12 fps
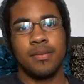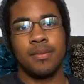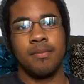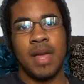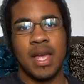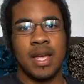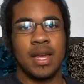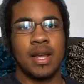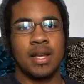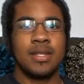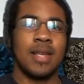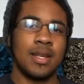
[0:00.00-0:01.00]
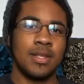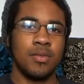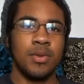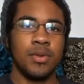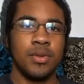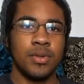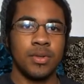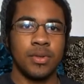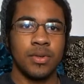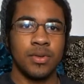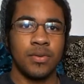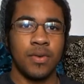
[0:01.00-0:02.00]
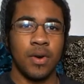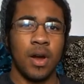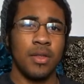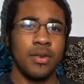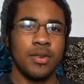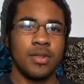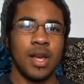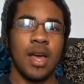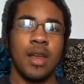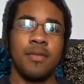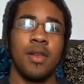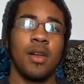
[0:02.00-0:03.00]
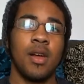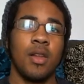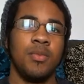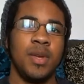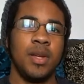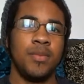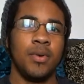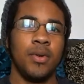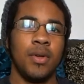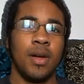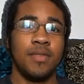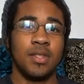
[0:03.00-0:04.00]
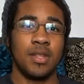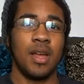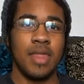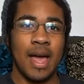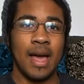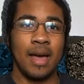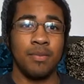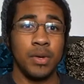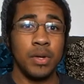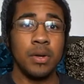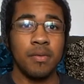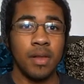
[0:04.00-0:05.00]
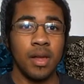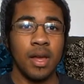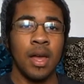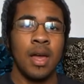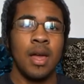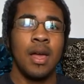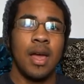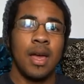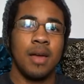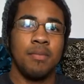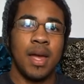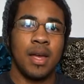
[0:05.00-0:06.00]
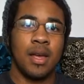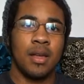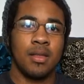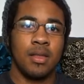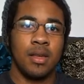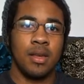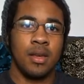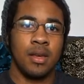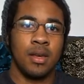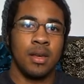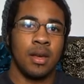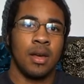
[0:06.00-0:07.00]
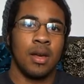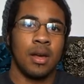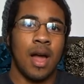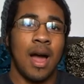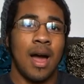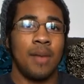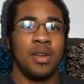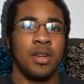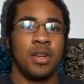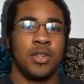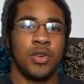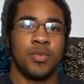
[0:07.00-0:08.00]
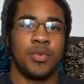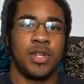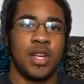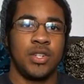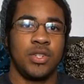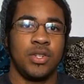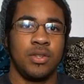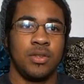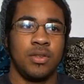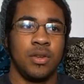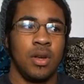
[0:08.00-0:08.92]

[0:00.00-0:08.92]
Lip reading: make it accessible for others. I kind of feel like other people have done that beautifully and make the common interpretation